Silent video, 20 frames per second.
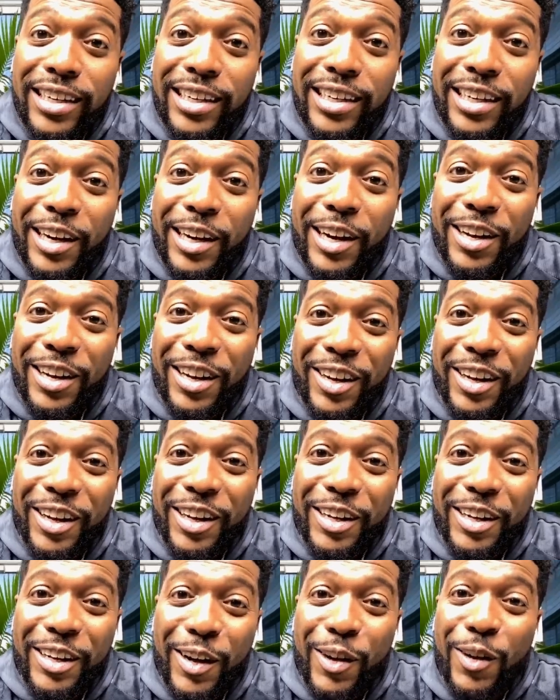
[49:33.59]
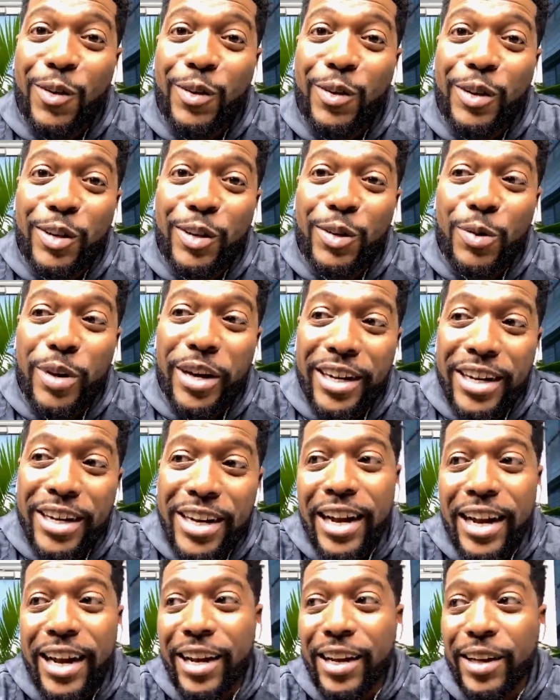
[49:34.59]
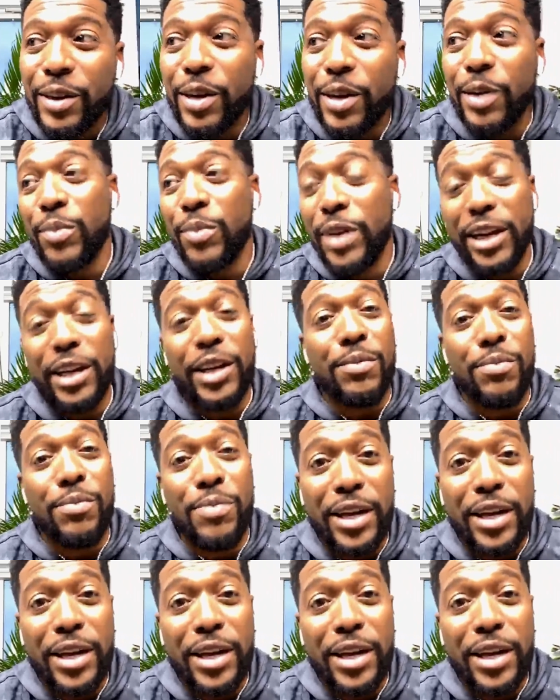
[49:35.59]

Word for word: Yeah, know, in a whole nother way. And and many,